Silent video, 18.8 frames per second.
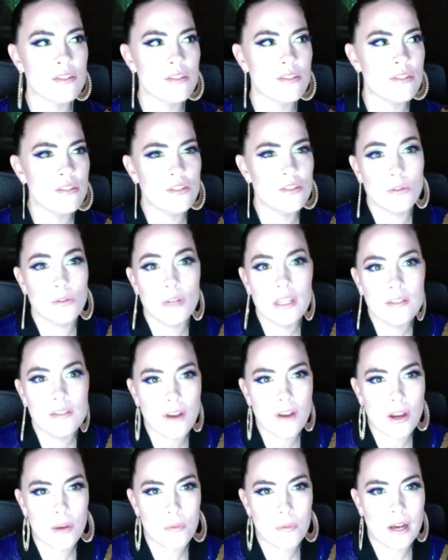doing
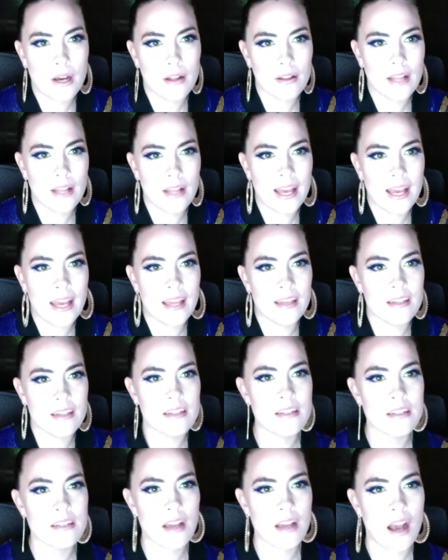very well,
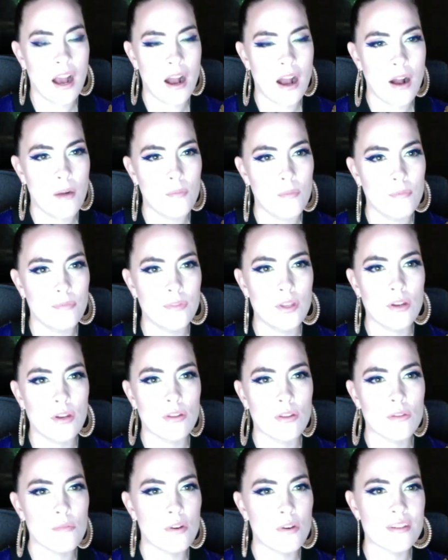and you know,
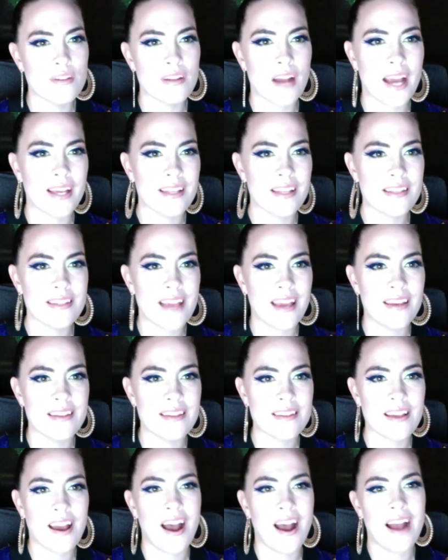the most that I can say is
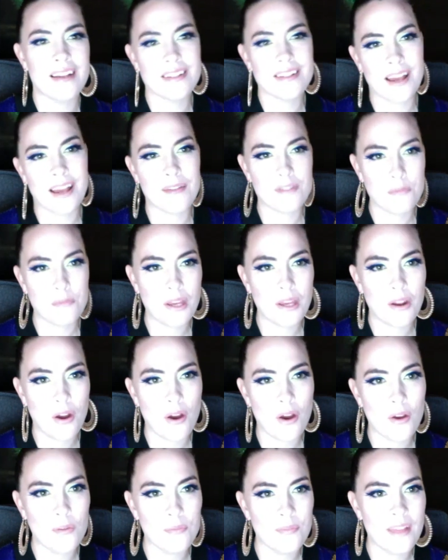that I just have to be at
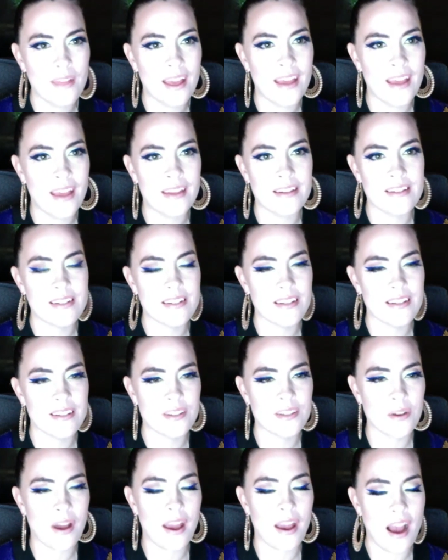home, and
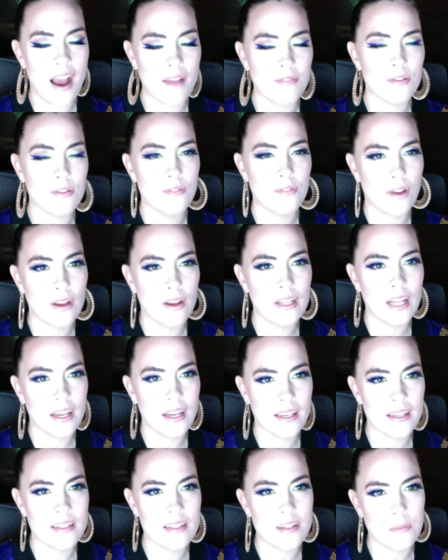so I feel very
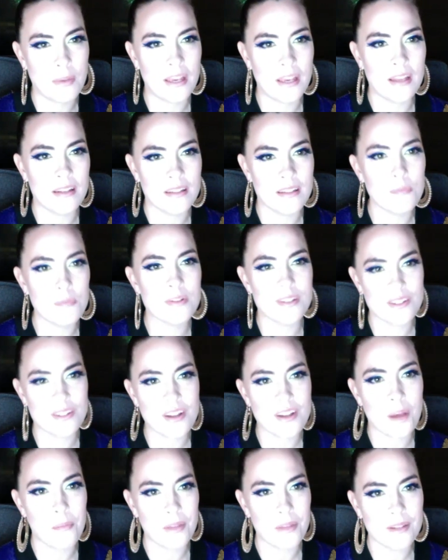lucky to be in the position
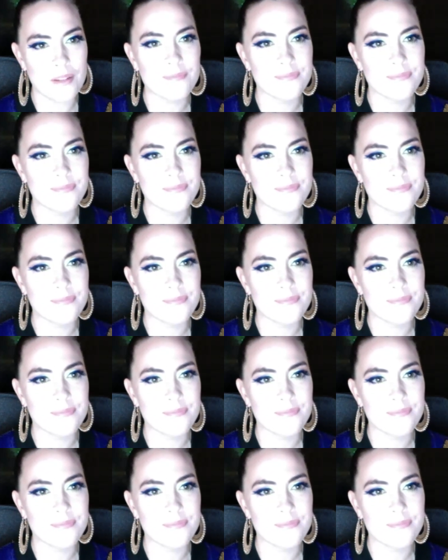I'm in.